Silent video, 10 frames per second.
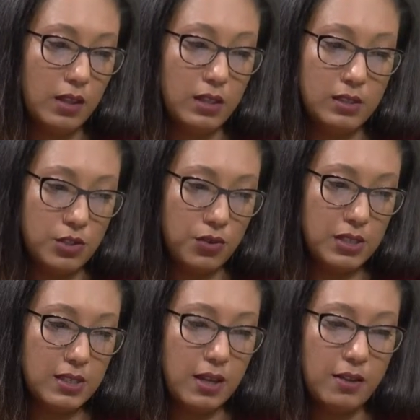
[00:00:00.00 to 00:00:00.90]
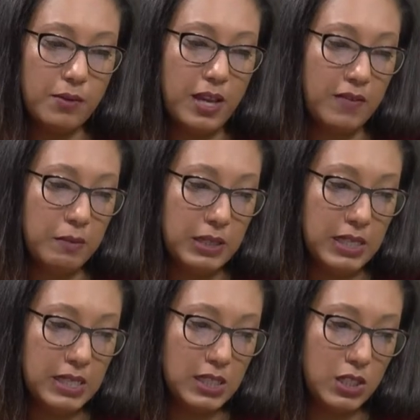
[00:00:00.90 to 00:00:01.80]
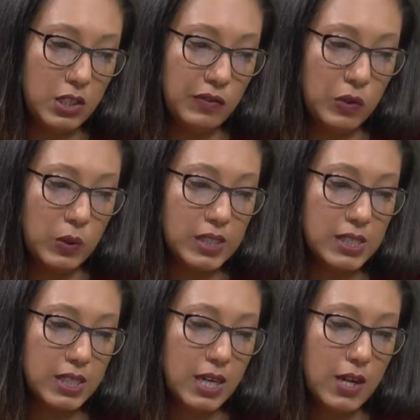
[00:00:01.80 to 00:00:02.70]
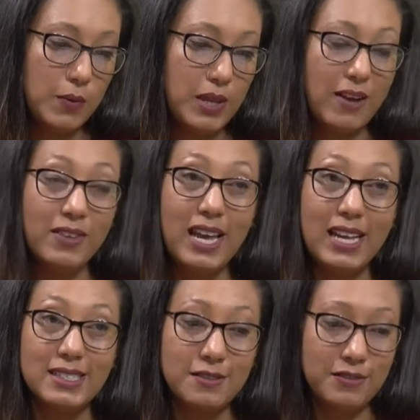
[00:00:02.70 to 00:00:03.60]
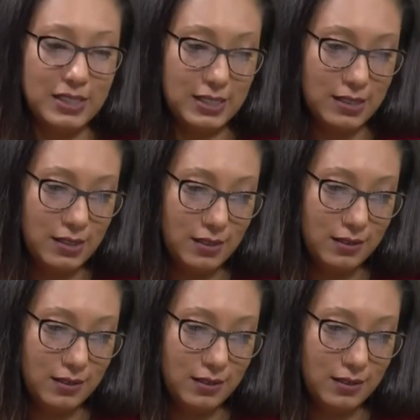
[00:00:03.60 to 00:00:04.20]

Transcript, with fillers: the district itself, we have in Belize City, of course, we have in Hattieville,